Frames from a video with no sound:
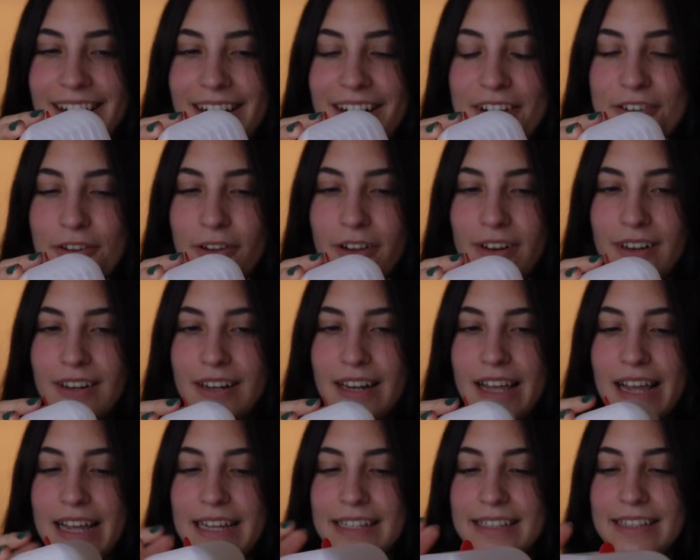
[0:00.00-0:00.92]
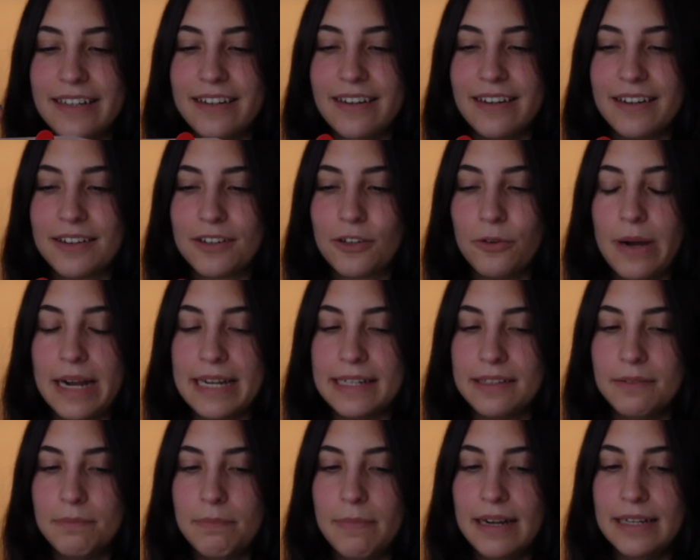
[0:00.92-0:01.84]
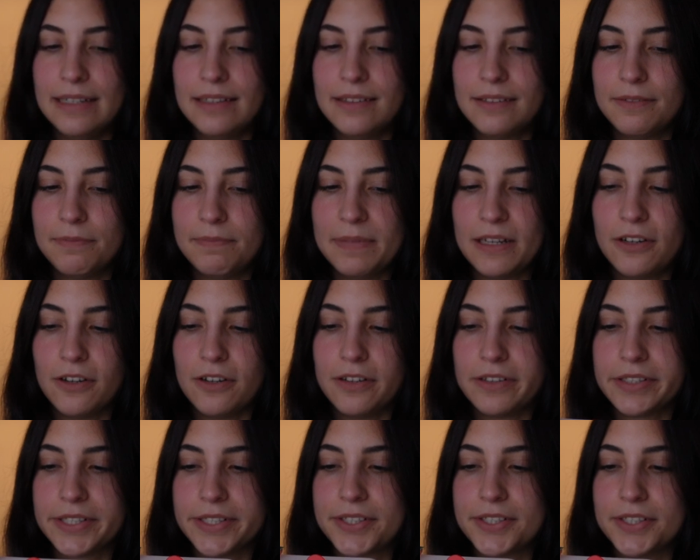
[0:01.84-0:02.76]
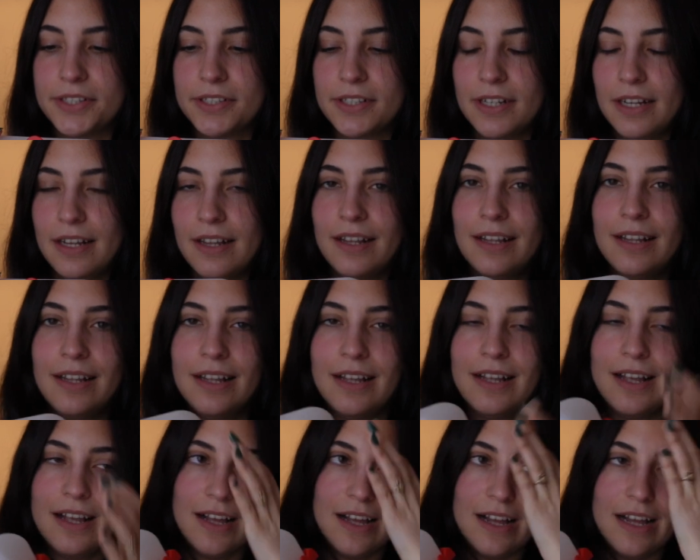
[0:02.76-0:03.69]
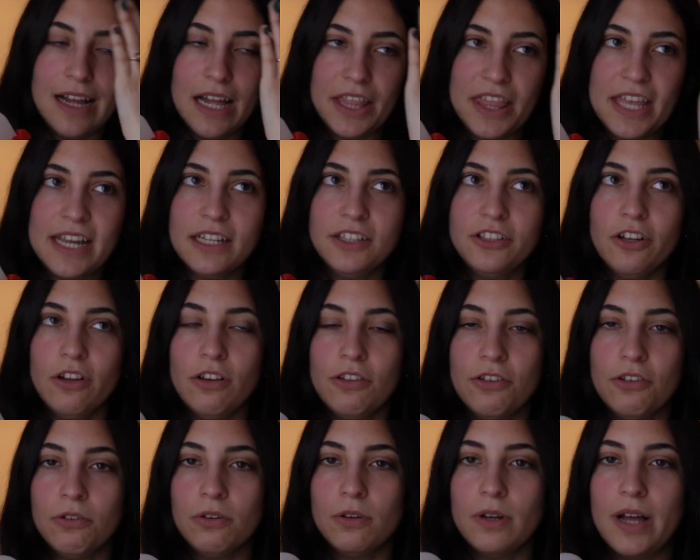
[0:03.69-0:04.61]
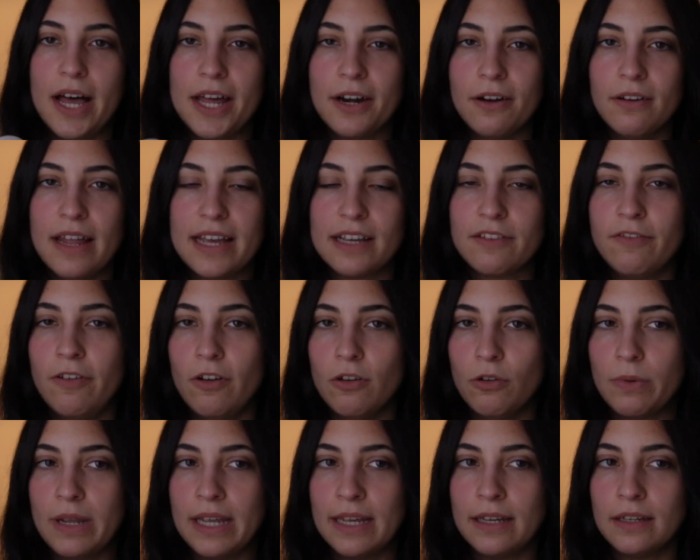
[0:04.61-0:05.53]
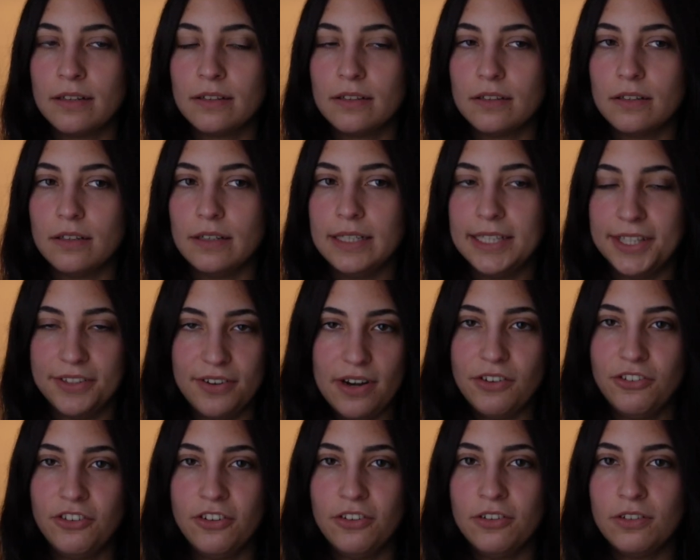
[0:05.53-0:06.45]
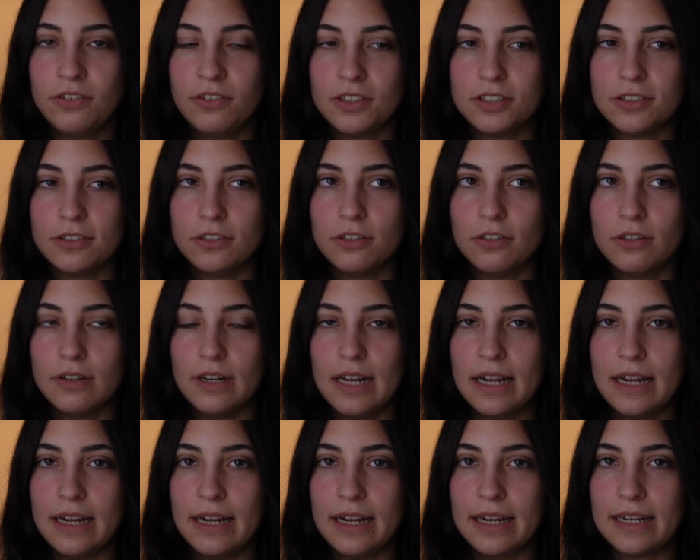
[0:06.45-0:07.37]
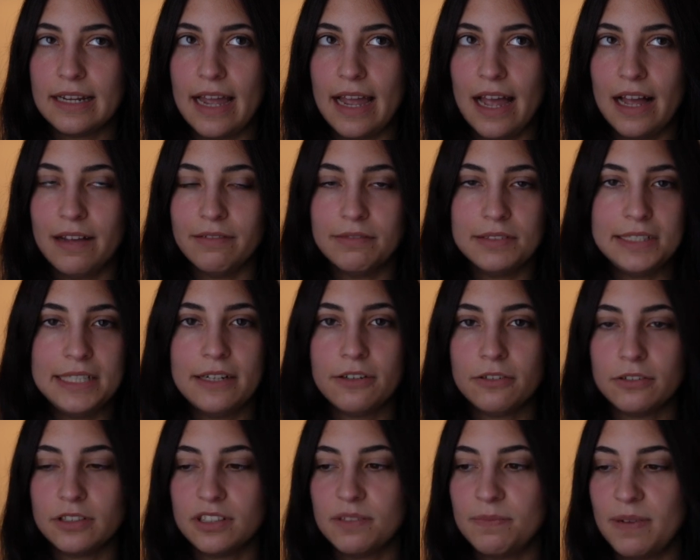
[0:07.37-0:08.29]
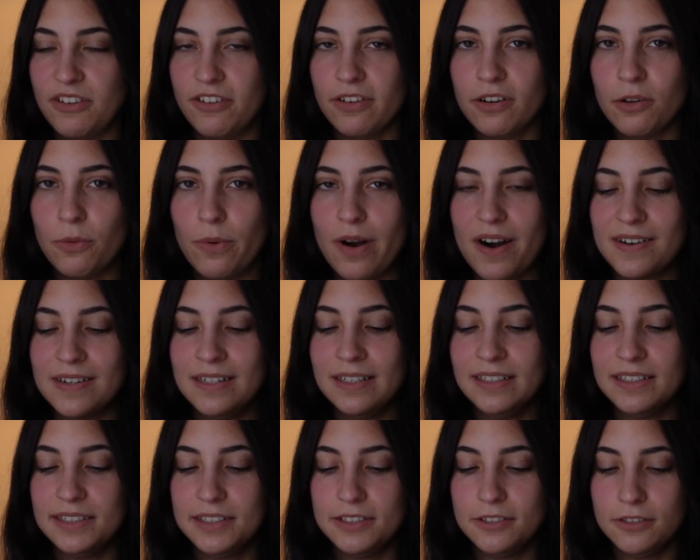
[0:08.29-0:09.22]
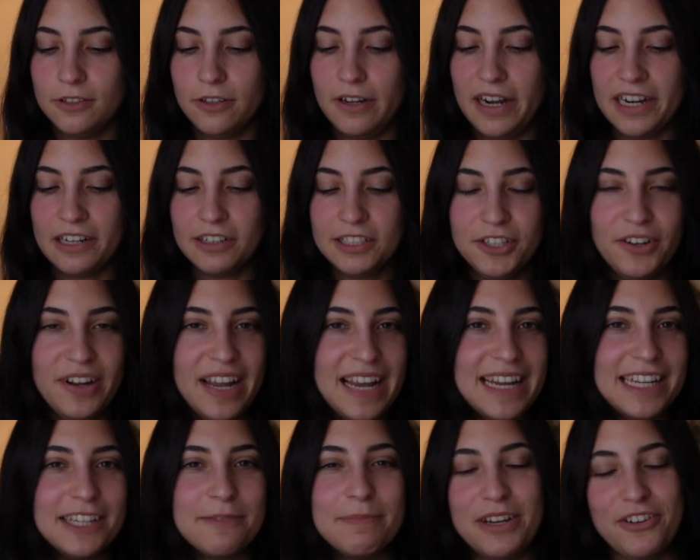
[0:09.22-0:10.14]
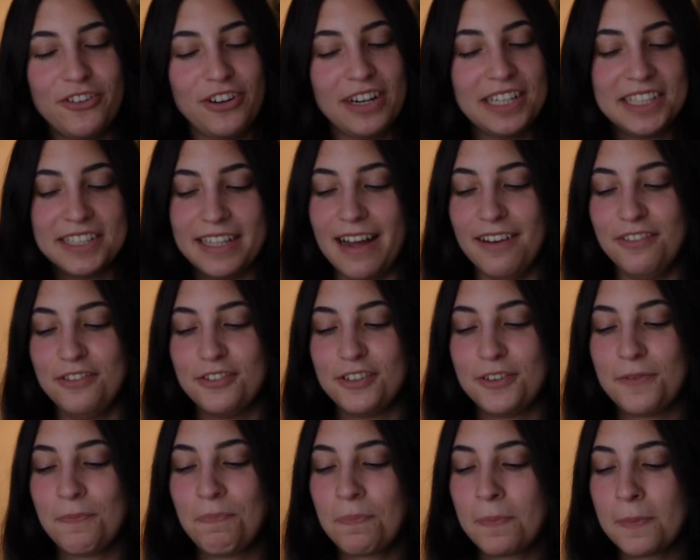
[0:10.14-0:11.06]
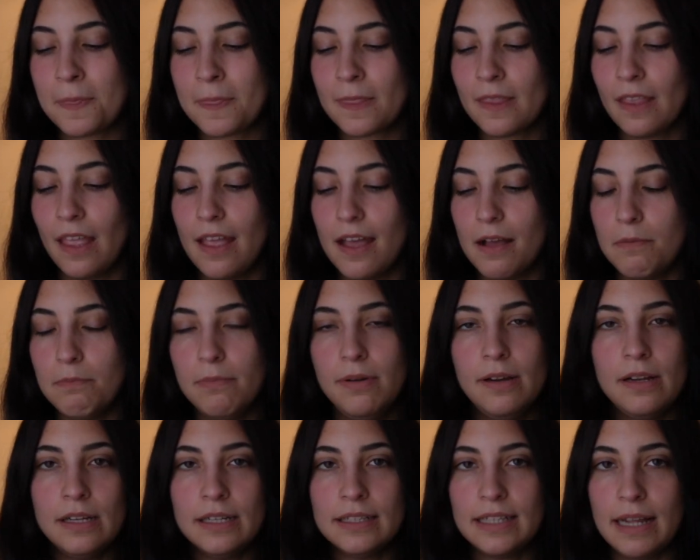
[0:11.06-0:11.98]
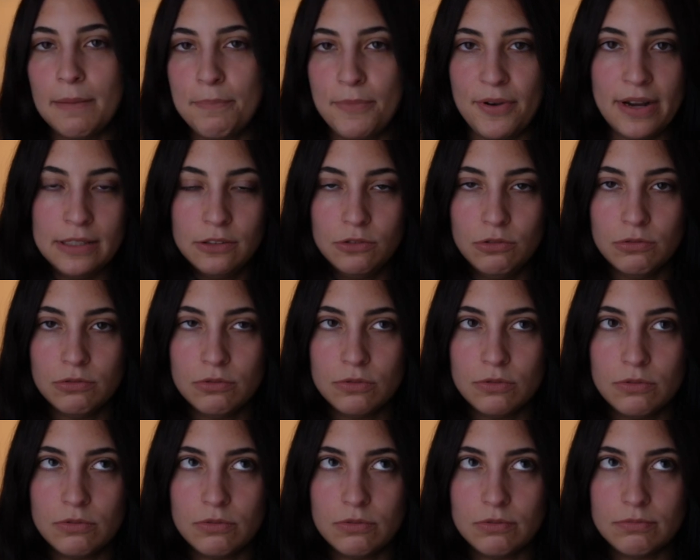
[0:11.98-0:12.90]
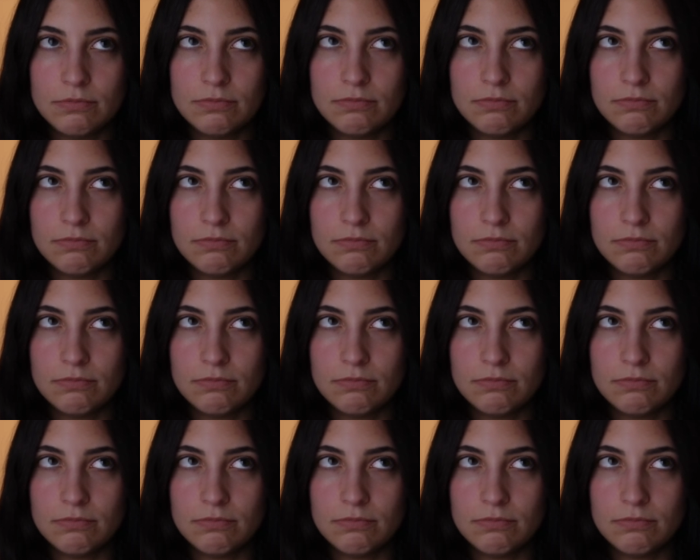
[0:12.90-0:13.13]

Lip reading: at all. Like, they're quite bad because I think I told you I don't like following instructions, or like I have zero spatial awareness. So I also hate measuring stuff, but I'm trying to